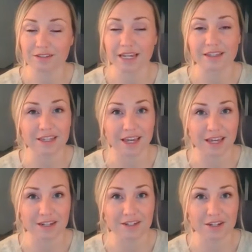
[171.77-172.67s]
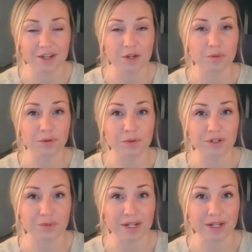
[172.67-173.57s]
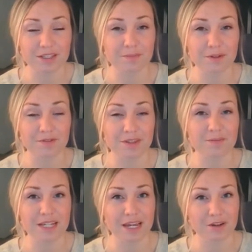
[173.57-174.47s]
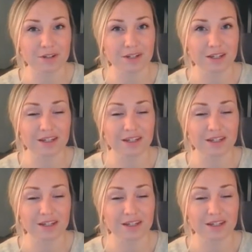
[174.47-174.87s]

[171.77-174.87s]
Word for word: At the end, we're going to write some of them down